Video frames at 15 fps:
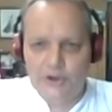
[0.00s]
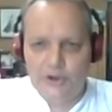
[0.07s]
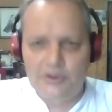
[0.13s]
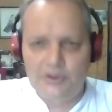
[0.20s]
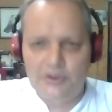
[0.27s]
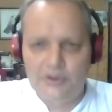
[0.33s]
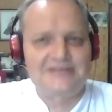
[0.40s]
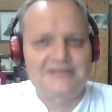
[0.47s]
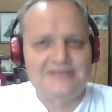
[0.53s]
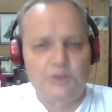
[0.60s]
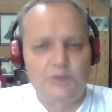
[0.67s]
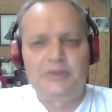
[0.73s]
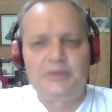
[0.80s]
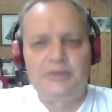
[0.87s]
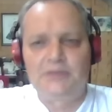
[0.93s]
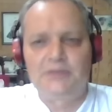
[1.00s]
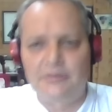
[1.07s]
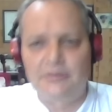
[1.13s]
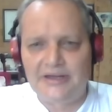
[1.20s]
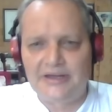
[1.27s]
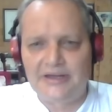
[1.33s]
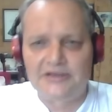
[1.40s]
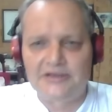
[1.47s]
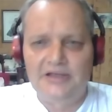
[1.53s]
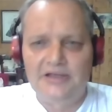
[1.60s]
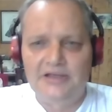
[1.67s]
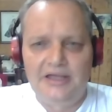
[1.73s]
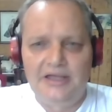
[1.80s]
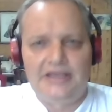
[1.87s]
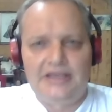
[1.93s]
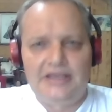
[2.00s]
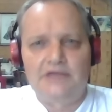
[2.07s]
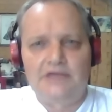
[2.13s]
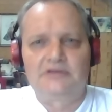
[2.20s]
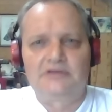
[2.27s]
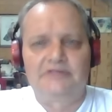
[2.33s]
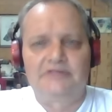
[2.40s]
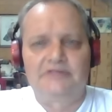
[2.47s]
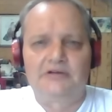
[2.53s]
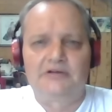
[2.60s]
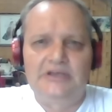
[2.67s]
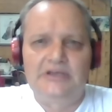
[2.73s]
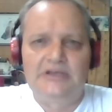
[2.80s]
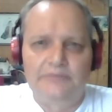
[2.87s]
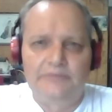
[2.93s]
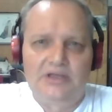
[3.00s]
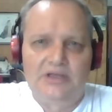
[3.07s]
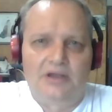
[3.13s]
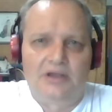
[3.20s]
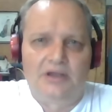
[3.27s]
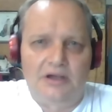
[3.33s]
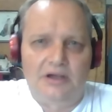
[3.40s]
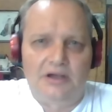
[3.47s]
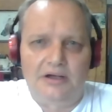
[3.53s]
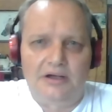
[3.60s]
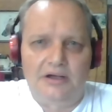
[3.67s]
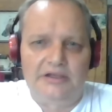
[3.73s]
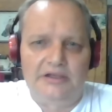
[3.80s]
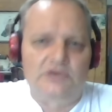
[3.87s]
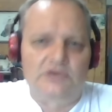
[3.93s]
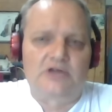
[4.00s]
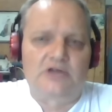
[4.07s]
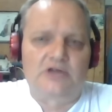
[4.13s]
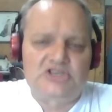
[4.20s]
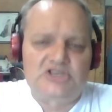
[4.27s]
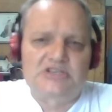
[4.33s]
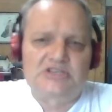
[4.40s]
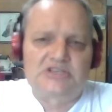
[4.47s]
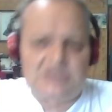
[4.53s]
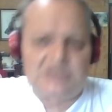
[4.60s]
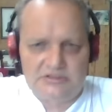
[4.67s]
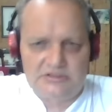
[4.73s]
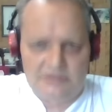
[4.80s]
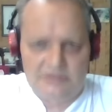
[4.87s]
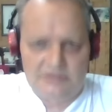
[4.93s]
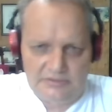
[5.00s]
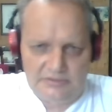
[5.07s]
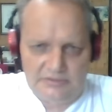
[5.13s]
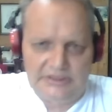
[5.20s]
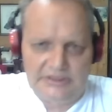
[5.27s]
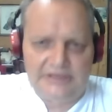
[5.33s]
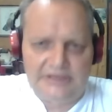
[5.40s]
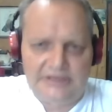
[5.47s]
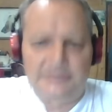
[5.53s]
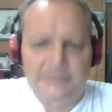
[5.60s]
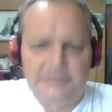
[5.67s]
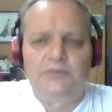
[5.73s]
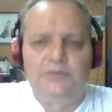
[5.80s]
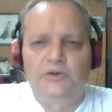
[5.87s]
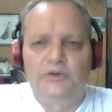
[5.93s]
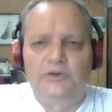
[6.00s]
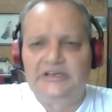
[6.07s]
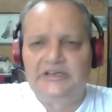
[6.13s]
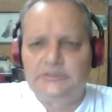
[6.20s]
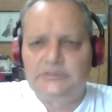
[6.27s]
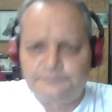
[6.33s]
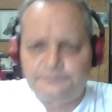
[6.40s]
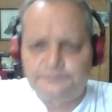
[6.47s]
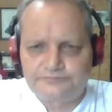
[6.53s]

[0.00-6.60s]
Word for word: I tell people about it here in a very uh, incredulous uh, people here,